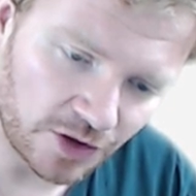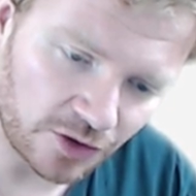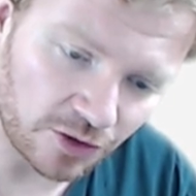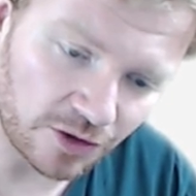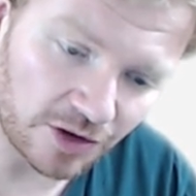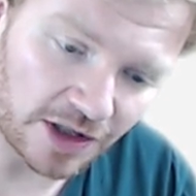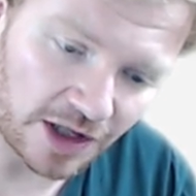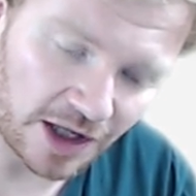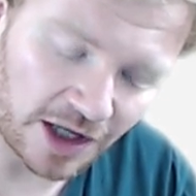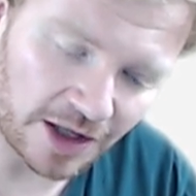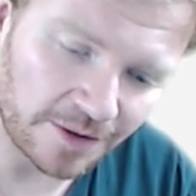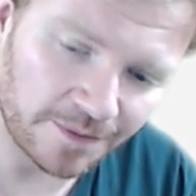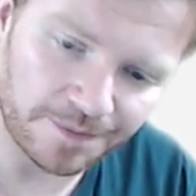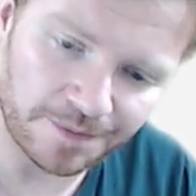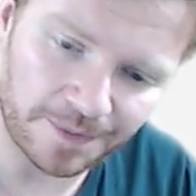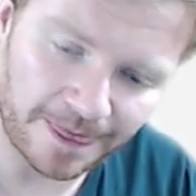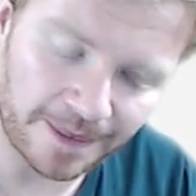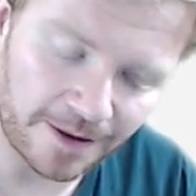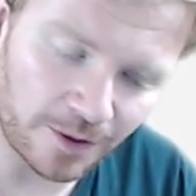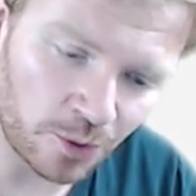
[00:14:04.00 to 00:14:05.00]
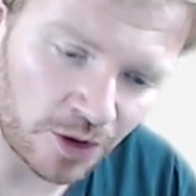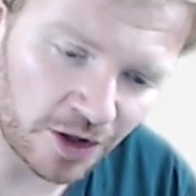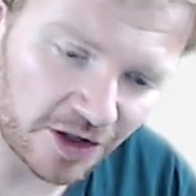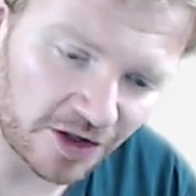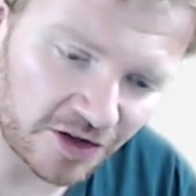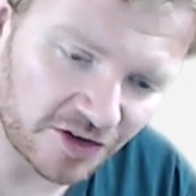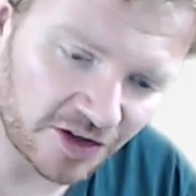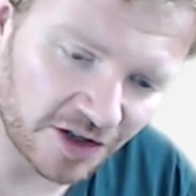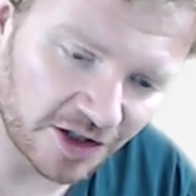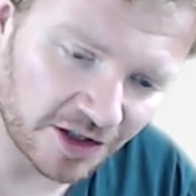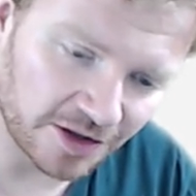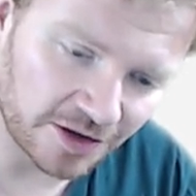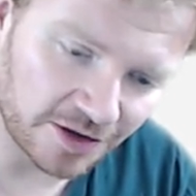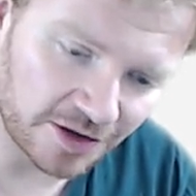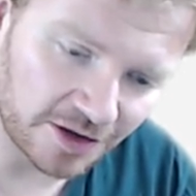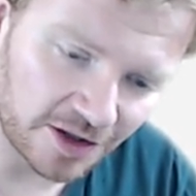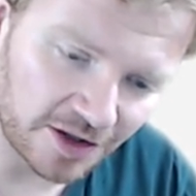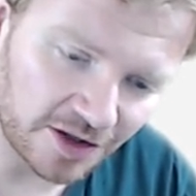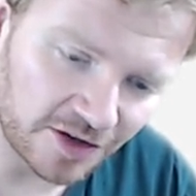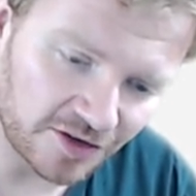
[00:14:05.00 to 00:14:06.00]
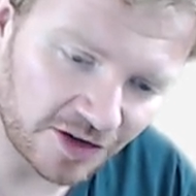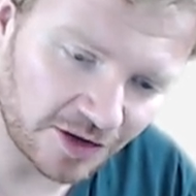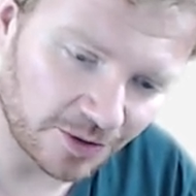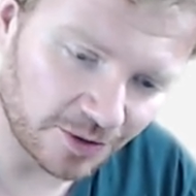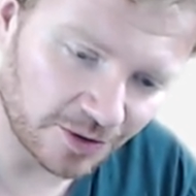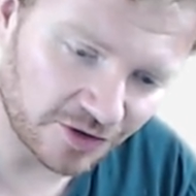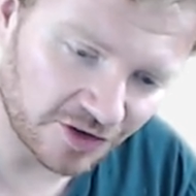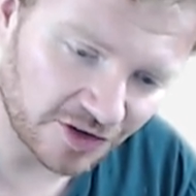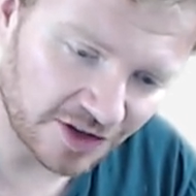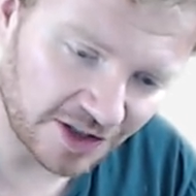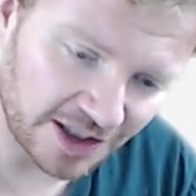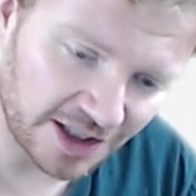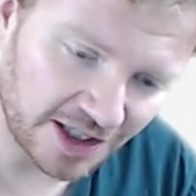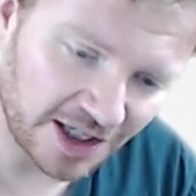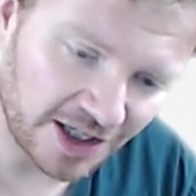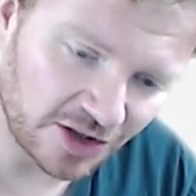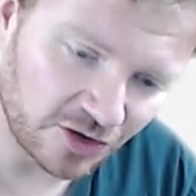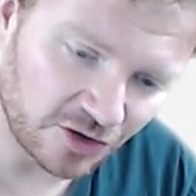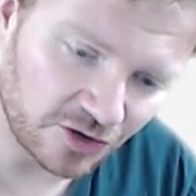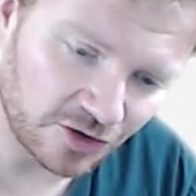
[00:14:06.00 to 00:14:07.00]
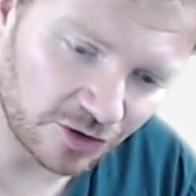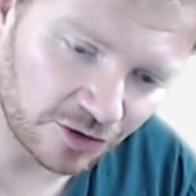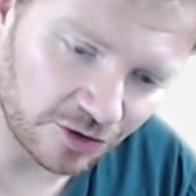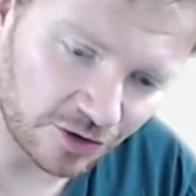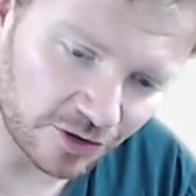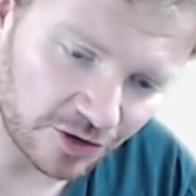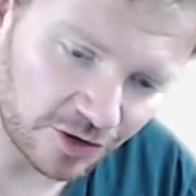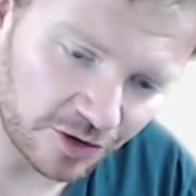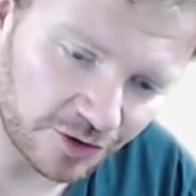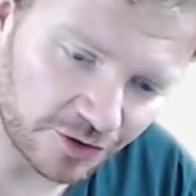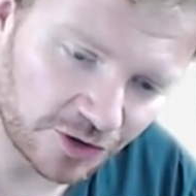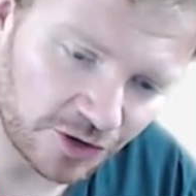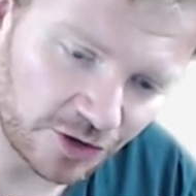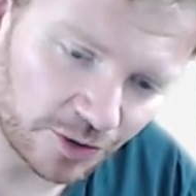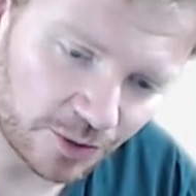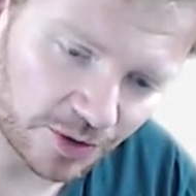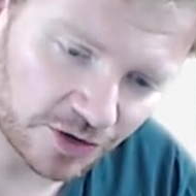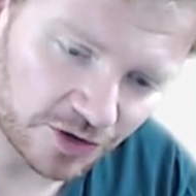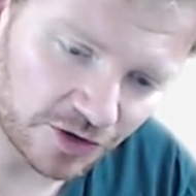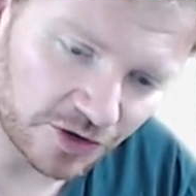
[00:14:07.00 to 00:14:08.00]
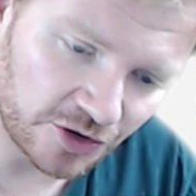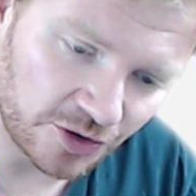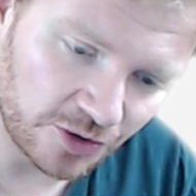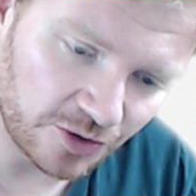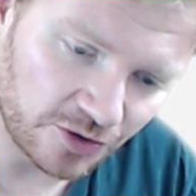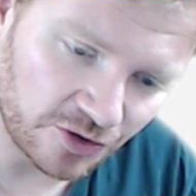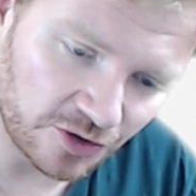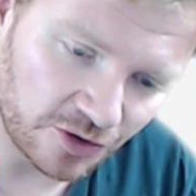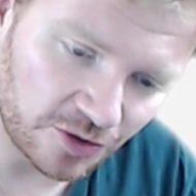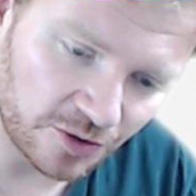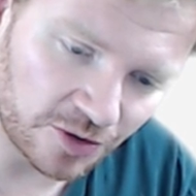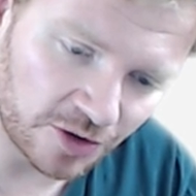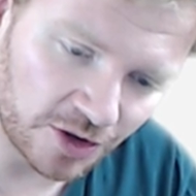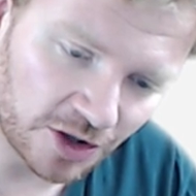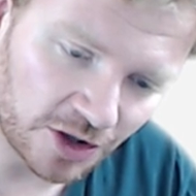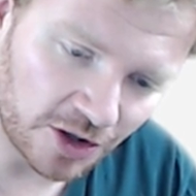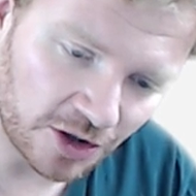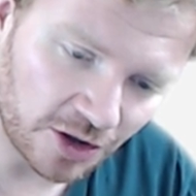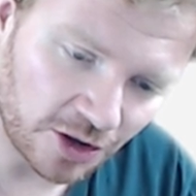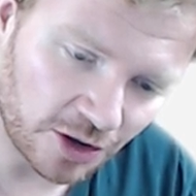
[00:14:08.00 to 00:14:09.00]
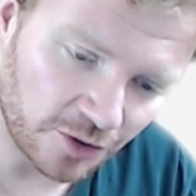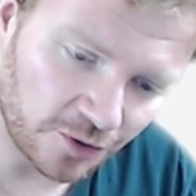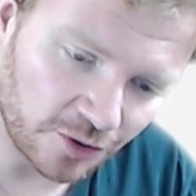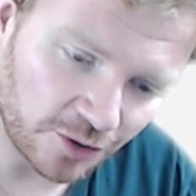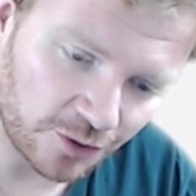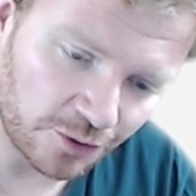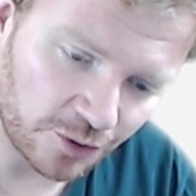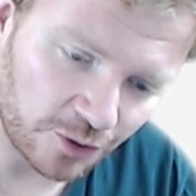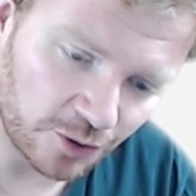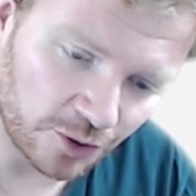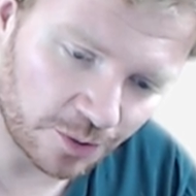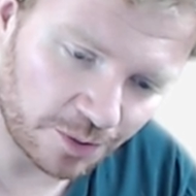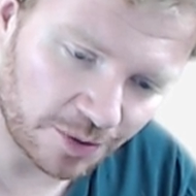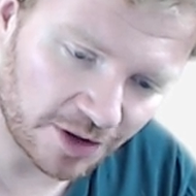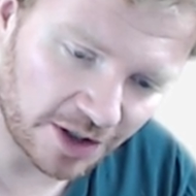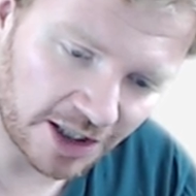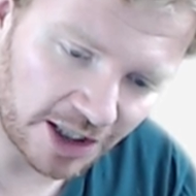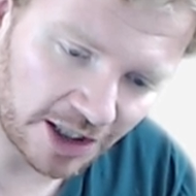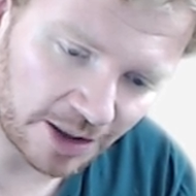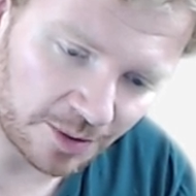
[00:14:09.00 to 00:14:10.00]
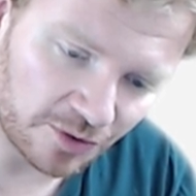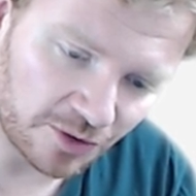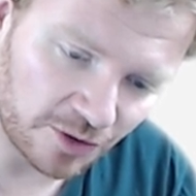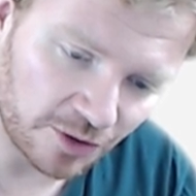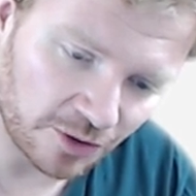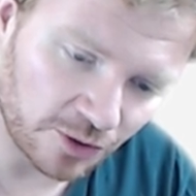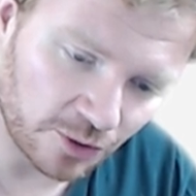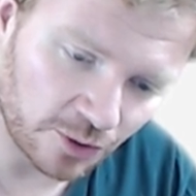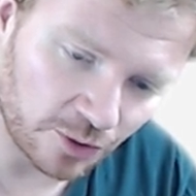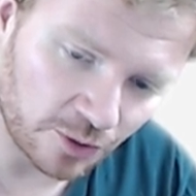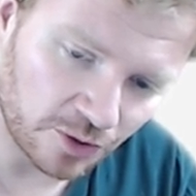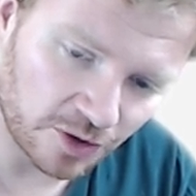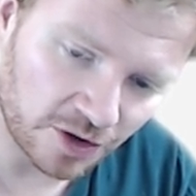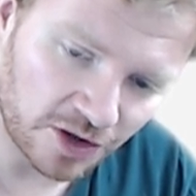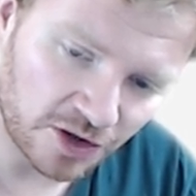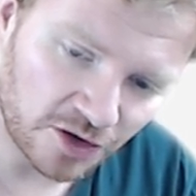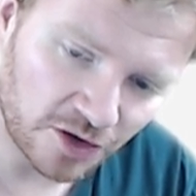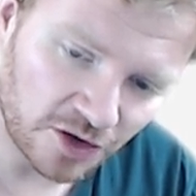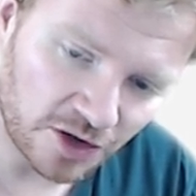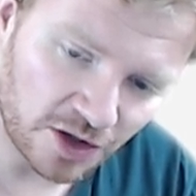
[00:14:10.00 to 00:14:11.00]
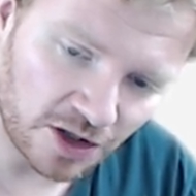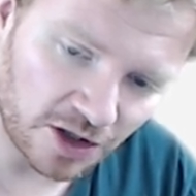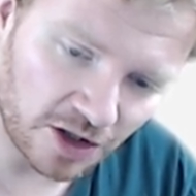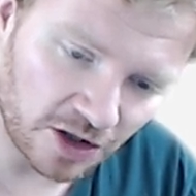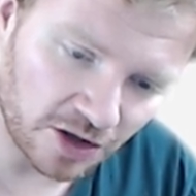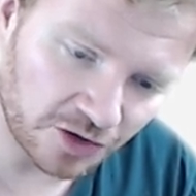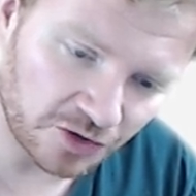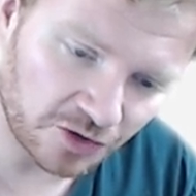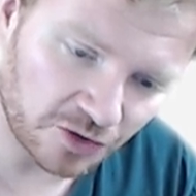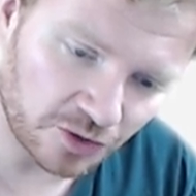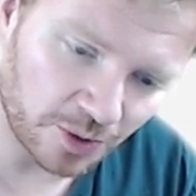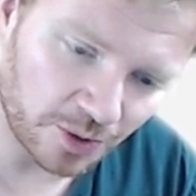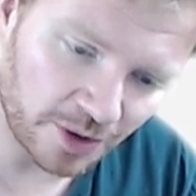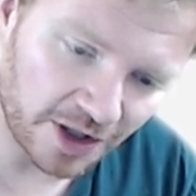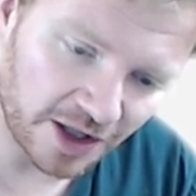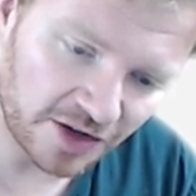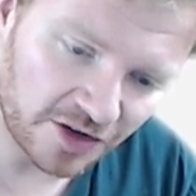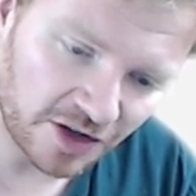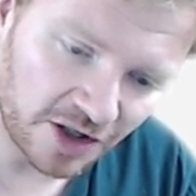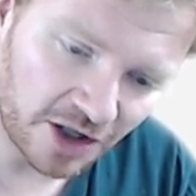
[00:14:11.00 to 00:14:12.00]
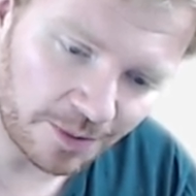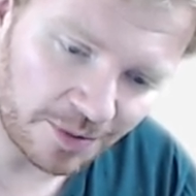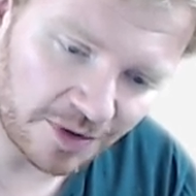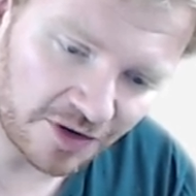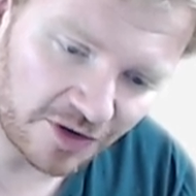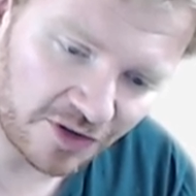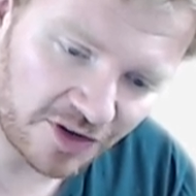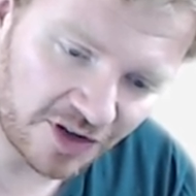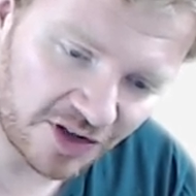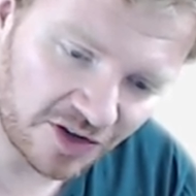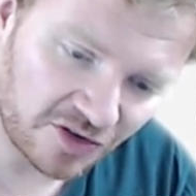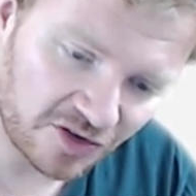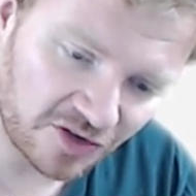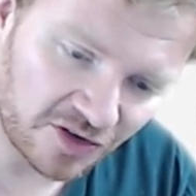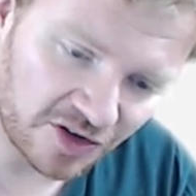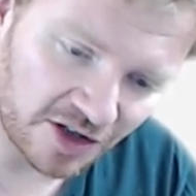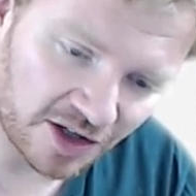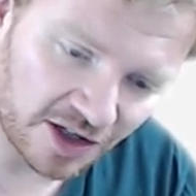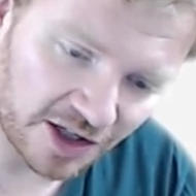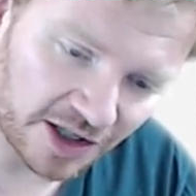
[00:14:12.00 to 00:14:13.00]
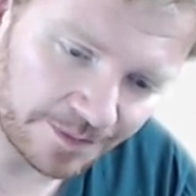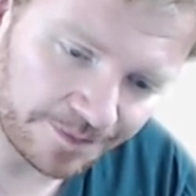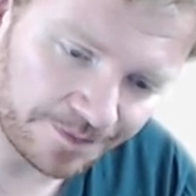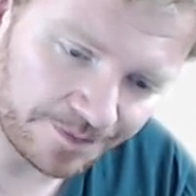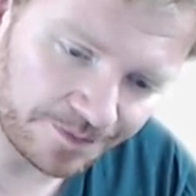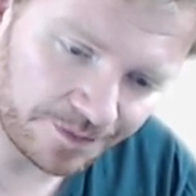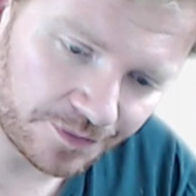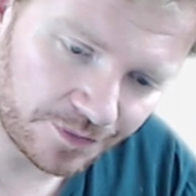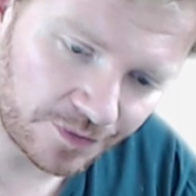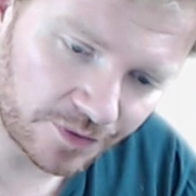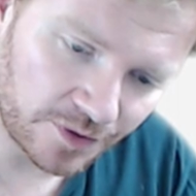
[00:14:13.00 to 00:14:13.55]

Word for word: sorry, um, work done is equal to the integral of q1, q2 over 4 pi epsilon naught r squared. But this time,